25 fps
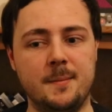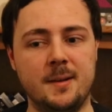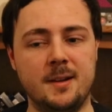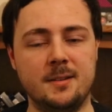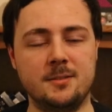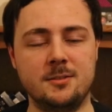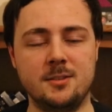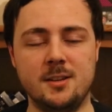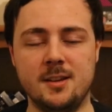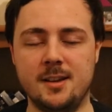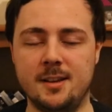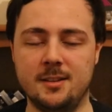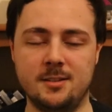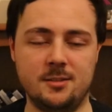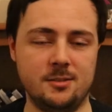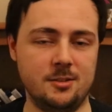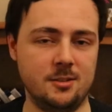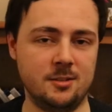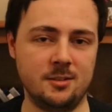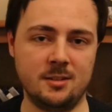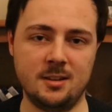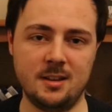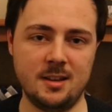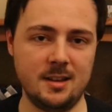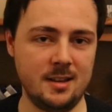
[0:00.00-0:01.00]
And yes,
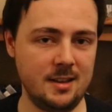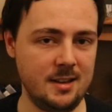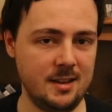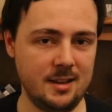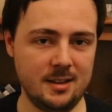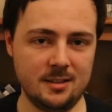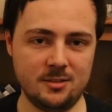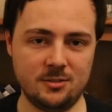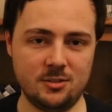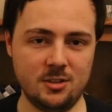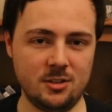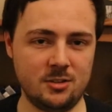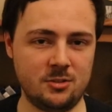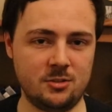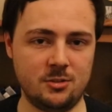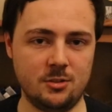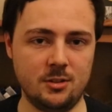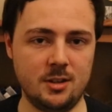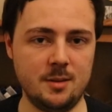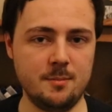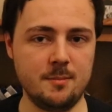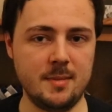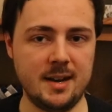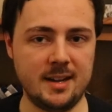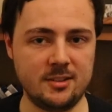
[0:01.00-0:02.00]
just
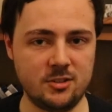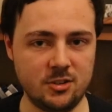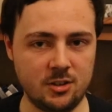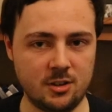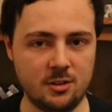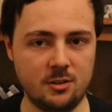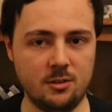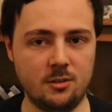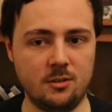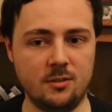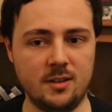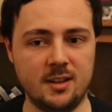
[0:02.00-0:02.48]
truly magical.